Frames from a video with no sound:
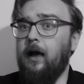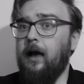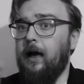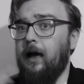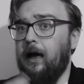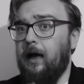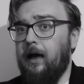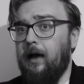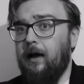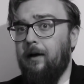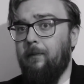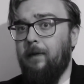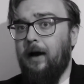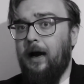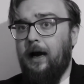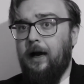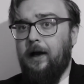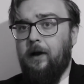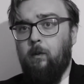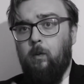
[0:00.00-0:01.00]

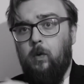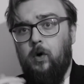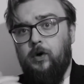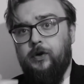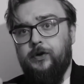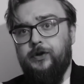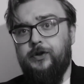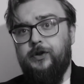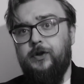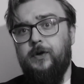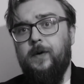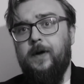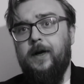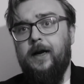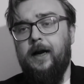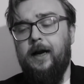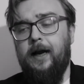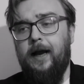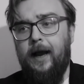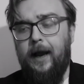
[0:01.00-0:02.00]
I was
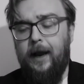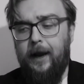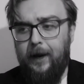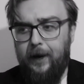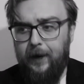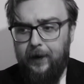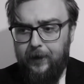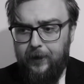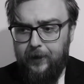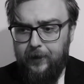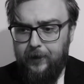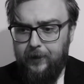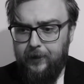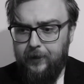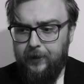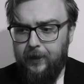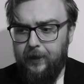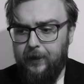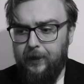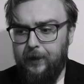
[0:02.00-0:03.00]
doing
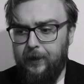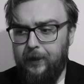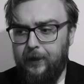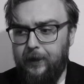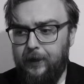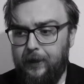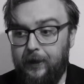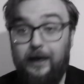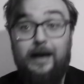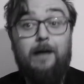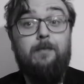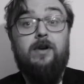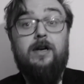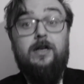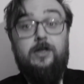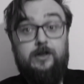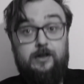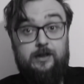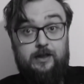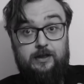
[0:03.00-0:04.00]
a
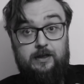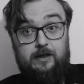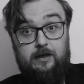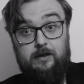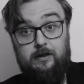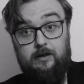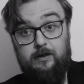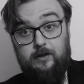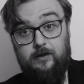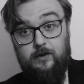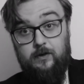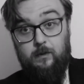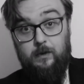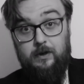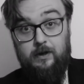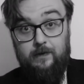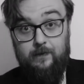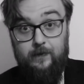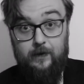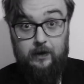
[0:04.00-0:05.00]
collaboration series
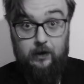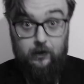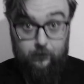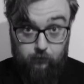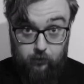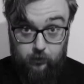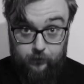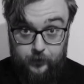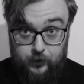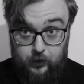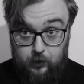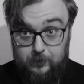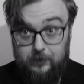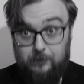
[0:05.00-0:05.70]
with another AuthorTuber,